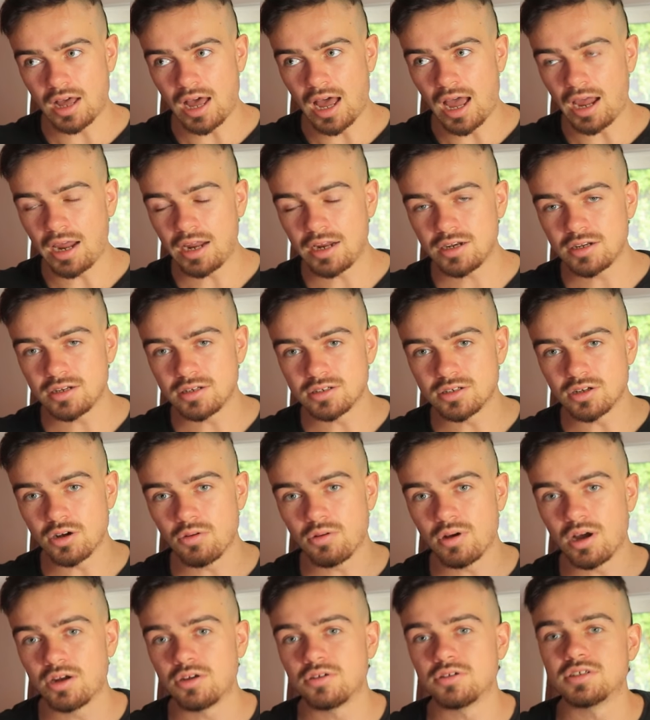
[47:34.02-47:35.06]
I
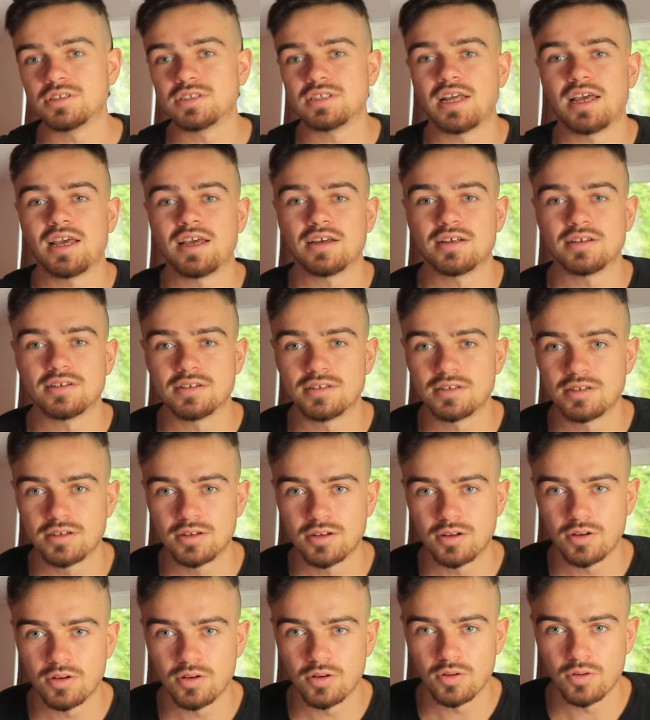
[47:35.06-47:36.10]
don't understand
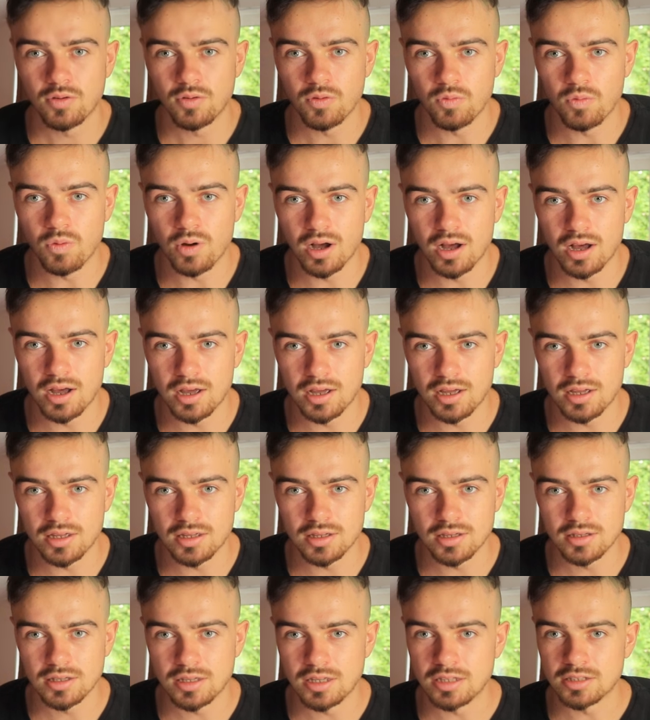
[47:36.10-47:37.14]

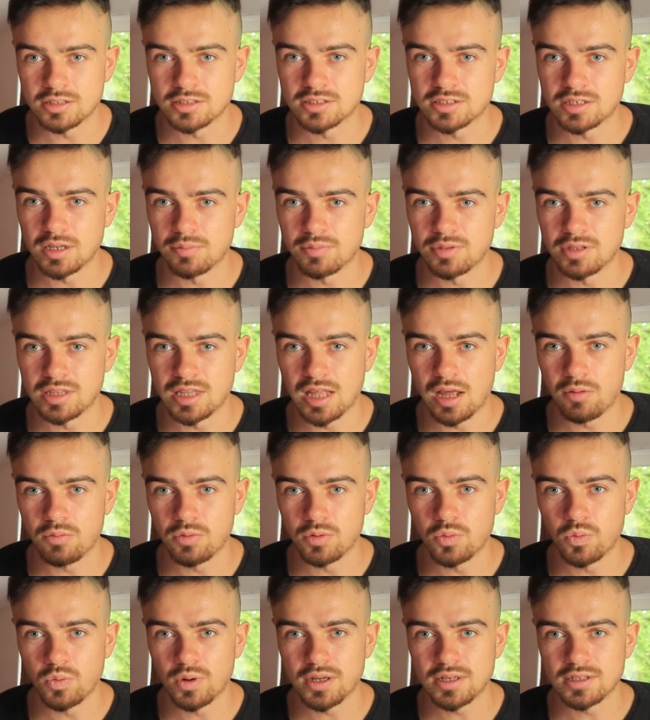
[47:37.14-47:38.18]
why it's something that
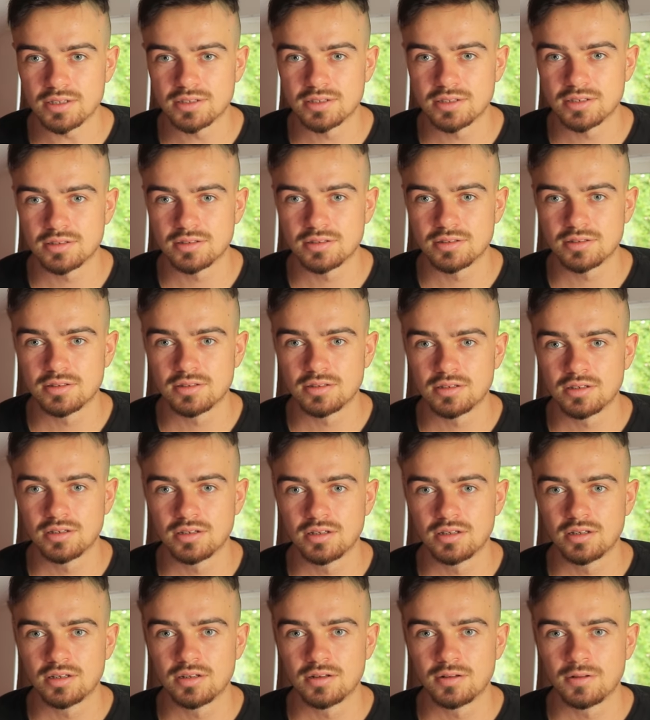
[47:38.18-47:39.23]
would wait.
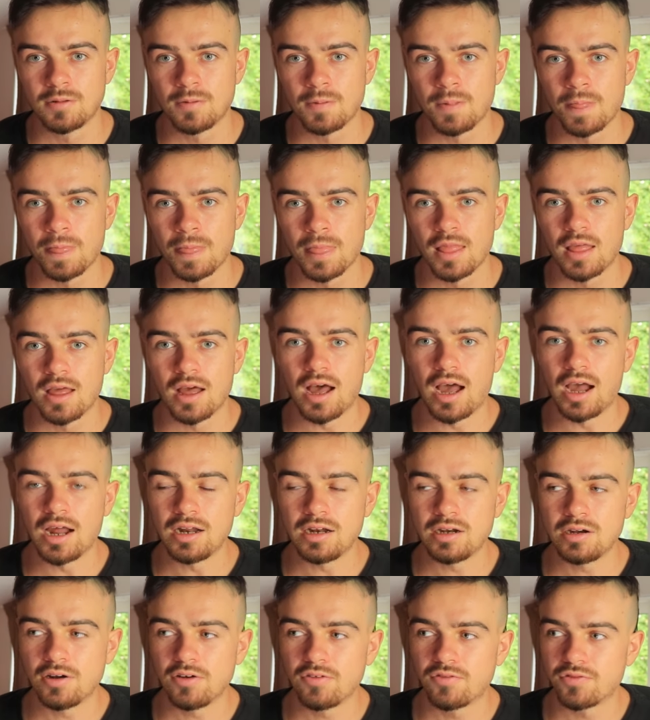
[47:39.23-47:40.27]

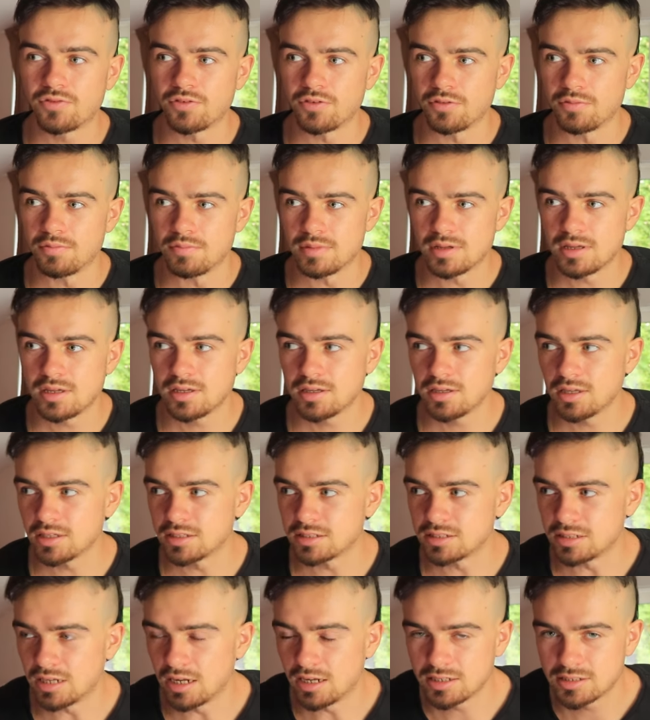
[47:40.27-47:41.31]
I know for me,
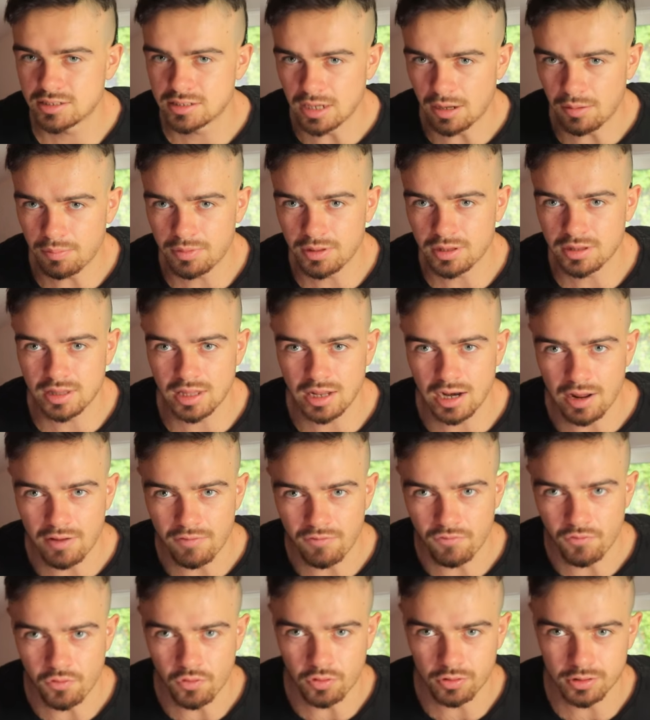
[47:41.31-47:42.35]
it's not something that I
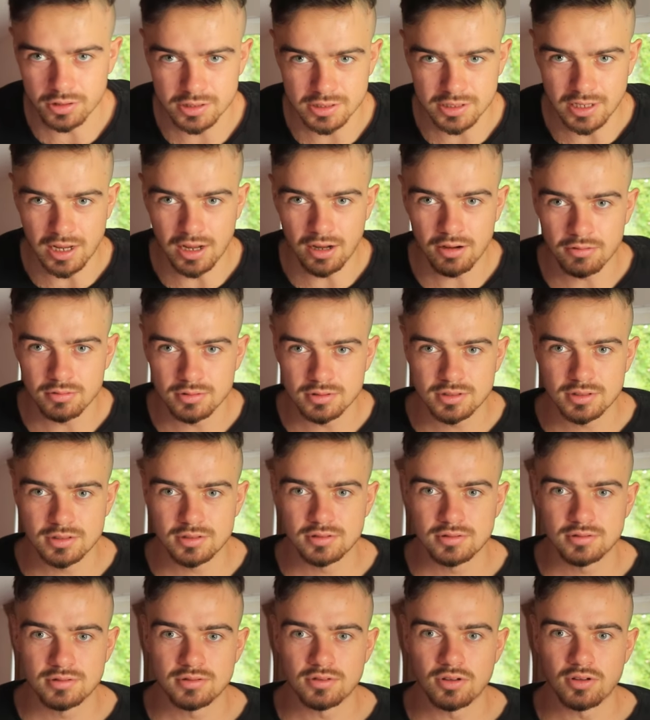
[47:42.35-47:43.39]
forced out